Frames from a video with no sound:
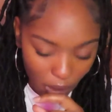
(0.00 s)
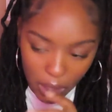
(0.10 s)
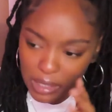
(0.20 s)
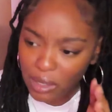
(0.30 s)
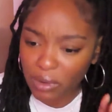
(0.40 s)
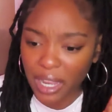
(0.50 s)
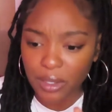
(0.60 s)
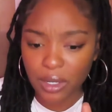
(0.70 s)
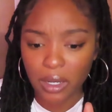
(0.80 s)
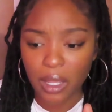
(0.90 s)
They'd
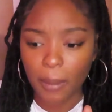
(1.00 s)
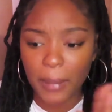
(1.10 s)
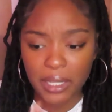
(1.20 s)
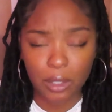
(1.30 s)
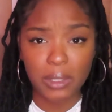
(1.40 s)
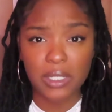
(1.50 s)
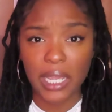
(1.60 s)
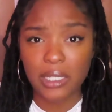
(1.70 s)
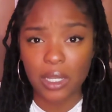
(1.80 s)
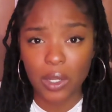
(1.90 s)
rather make their
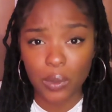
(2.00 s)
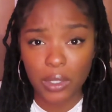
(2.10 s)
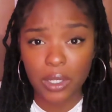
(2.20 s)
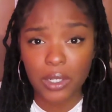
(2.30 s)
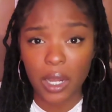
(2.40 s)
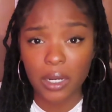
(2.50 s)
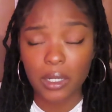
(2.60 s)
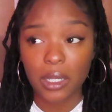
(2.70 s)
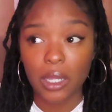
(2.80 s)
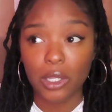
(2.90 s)
mistakes alone in the
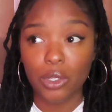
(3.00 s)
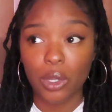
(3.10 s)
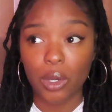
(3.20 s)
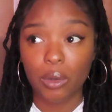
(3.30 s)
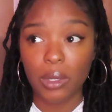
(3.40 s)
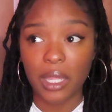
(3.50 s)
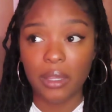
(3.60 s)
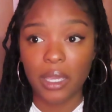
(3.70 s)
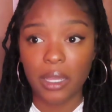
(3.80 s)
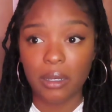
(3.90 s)
dark, and
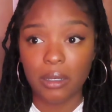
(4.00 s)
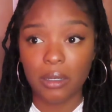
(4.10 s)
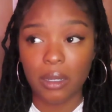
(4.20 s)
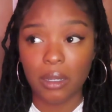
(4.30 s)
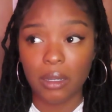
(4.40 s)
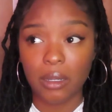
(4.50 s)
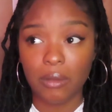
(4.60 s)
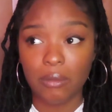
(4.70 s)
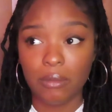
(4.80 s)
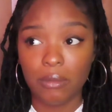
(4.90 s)
then
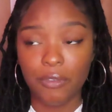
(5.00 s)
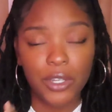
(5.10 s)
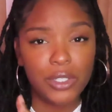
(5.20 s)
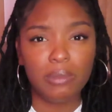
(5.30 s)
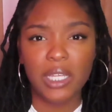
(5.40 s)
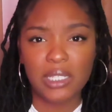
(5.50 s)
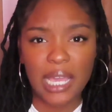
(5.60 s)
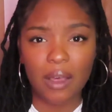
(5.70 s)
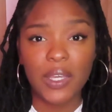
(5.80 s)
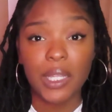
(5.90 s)
figure some things
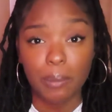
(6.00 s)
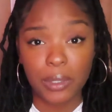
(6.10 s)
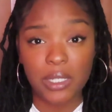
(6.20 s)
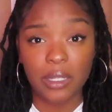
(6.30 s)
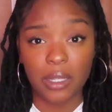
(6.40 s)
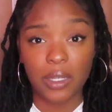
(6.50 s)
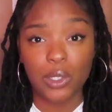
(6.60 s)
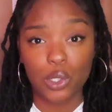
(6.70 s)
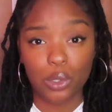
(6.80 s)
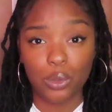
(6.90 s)
out and then present
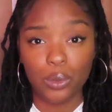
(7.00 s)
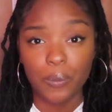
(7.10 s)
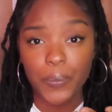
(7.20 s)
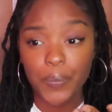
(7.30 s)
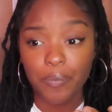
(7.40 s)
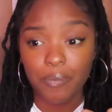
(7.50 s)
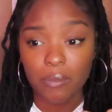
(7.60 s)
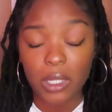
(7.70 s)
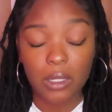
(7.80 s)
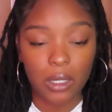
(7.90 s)
things to
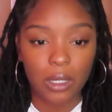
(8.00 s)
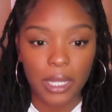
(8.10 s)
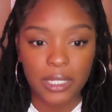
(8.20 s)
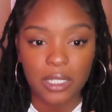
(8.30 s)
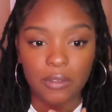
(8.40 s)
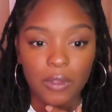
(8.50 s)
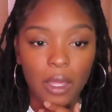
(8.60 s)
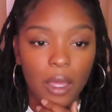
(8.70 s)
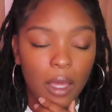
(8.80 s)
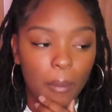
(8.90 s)
the collective.
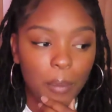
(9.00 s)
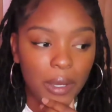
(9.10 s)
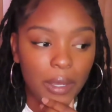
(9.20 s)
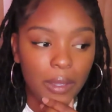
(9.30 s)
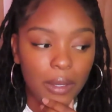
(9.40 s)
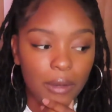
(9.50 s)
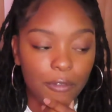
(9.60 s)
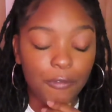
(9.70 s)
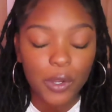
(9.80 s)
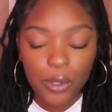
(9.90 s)
But
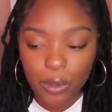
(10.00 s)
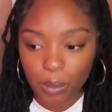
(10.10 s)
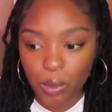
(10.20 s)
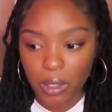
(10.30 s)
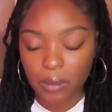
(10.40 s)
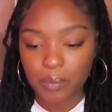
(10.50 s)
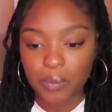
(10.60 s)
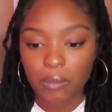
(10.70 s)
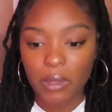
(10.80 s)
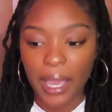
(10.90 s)
furthermore,
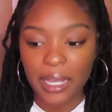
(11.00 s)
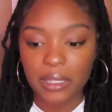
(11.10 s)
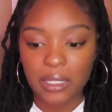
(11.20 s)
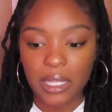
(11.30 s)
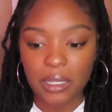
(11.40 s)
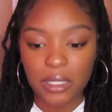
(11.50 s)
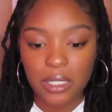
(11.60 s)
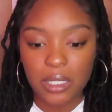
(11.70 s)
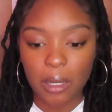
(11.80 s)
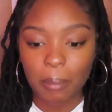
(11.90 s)
I think that this
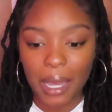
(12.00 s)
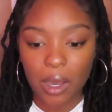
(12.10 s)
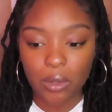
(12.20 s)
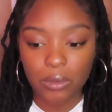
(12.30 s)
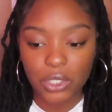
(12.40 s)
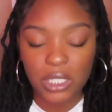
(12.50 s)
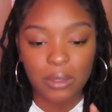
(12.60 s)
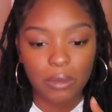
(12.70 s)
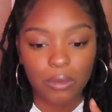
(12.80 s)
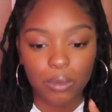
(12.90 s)
is about
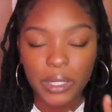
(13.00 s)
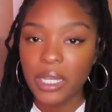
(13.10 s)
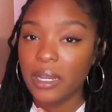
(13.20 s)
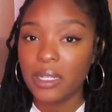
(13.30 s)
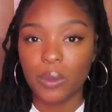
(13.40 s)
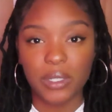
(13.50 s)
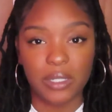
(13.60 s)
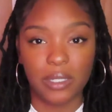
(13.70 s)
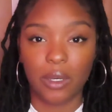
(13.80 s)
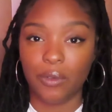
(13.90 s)
just reconnecting with
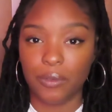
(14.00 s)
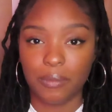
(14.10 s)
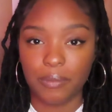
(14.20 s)
self.